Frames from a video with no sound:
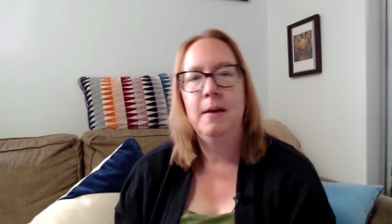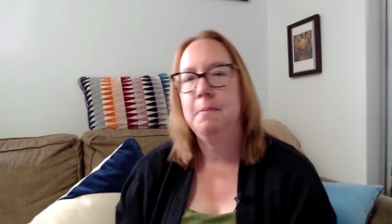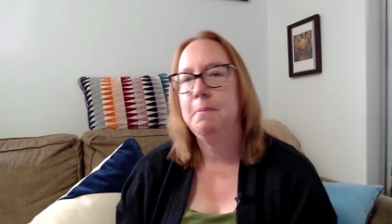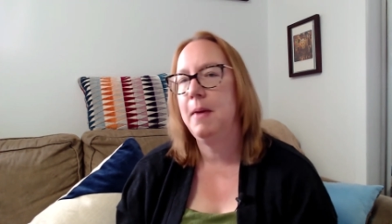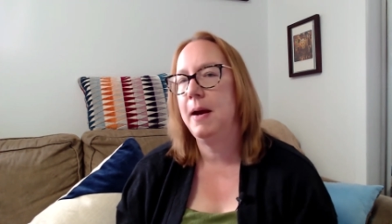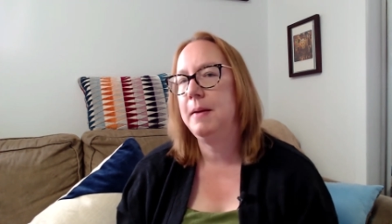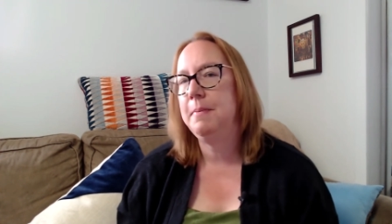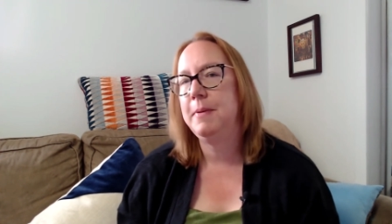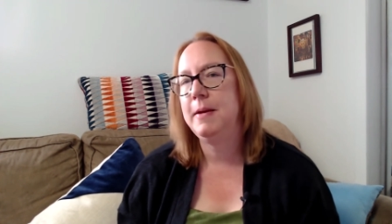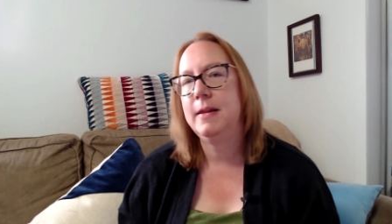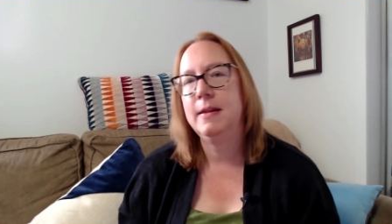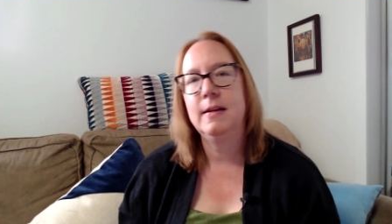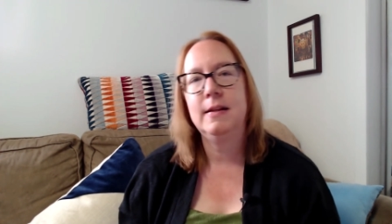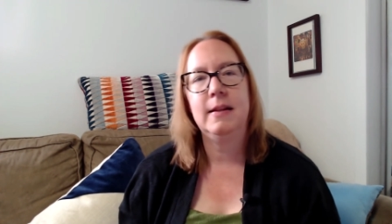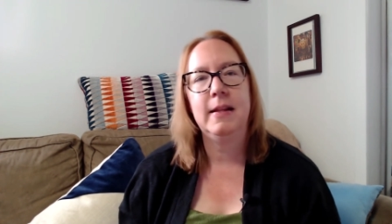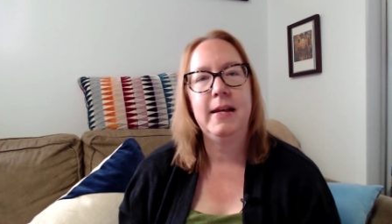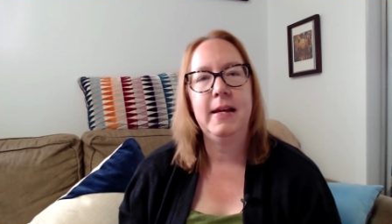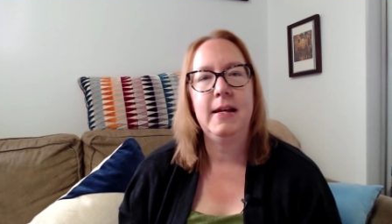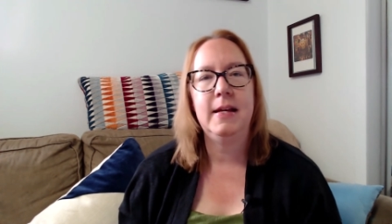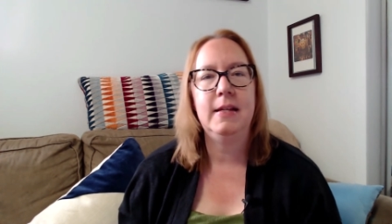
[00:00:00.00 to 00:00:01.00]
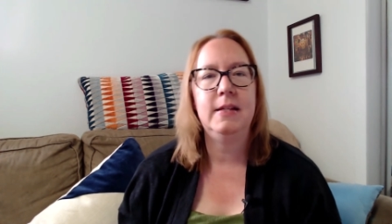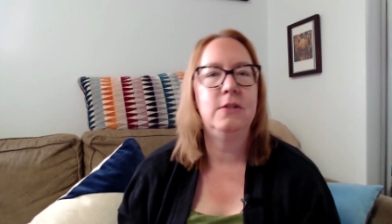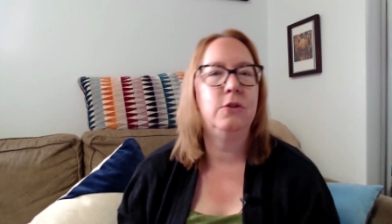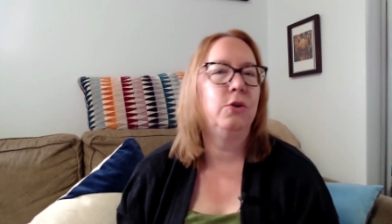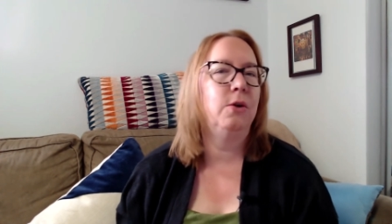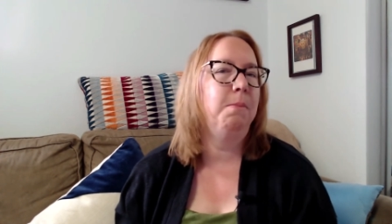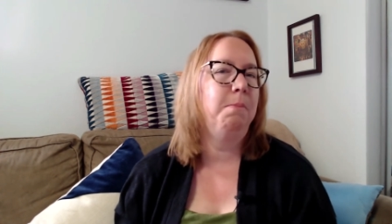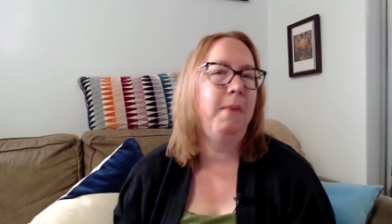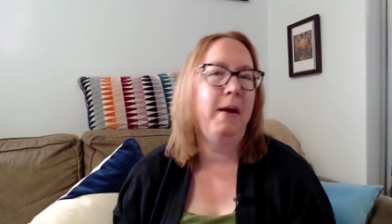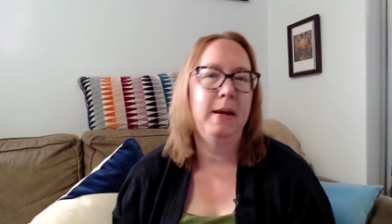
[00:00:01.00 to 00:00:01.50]
Might be the lids
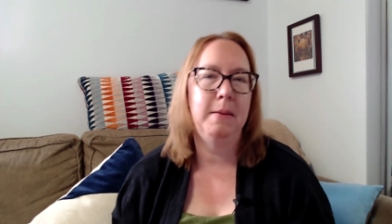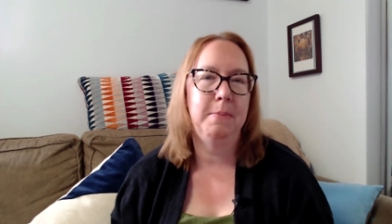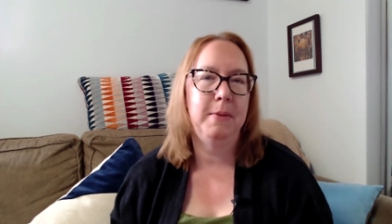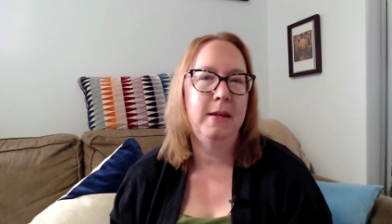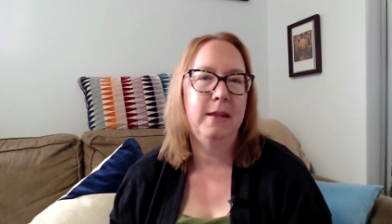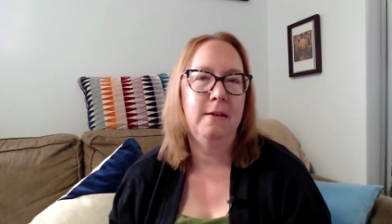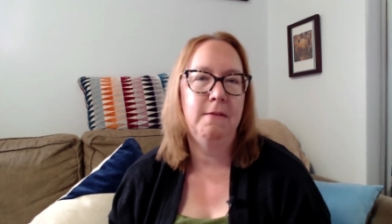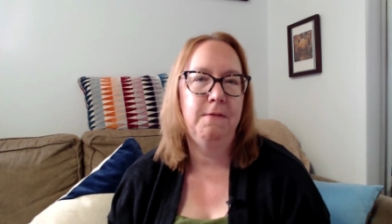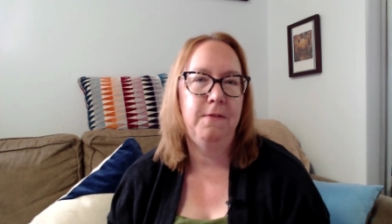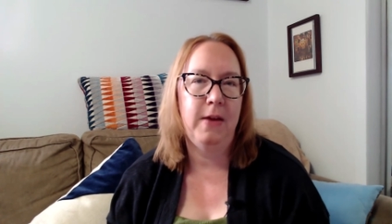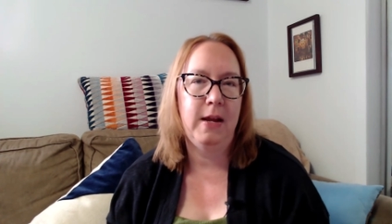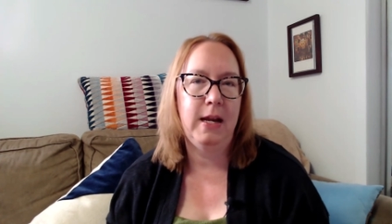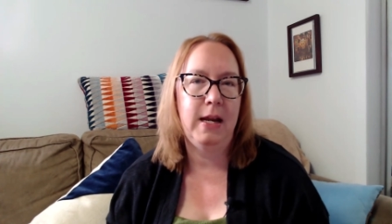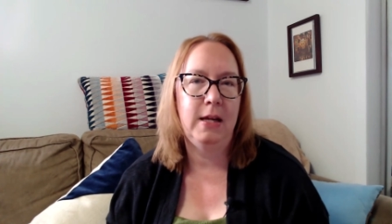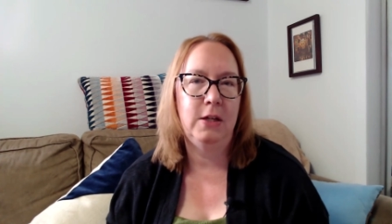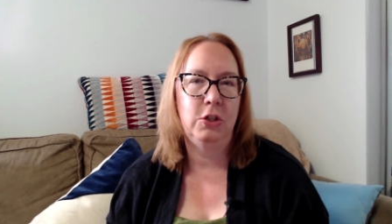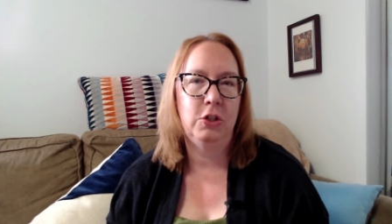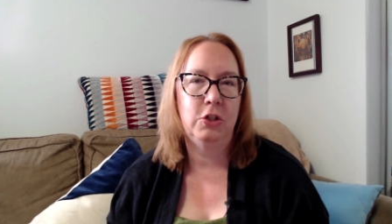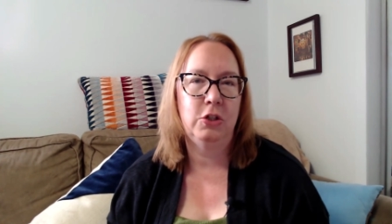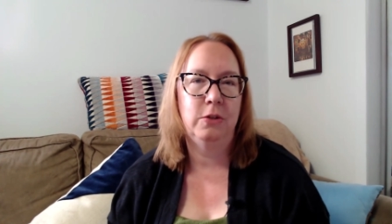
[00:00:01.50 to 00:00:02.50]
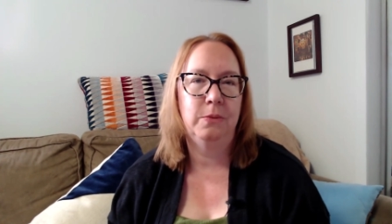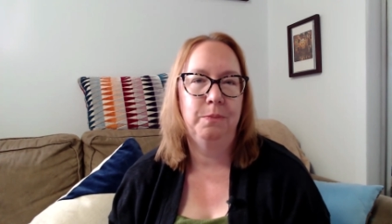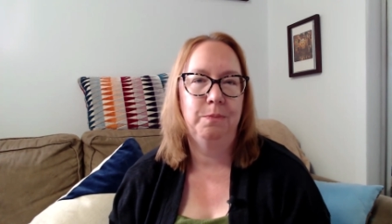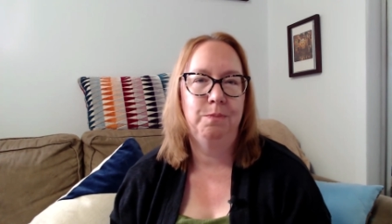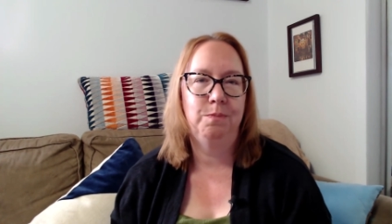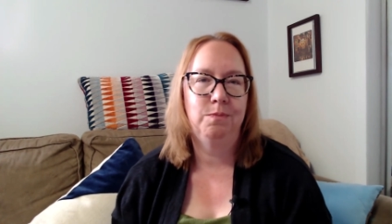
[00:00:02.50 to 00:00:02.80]
or it might be the finish.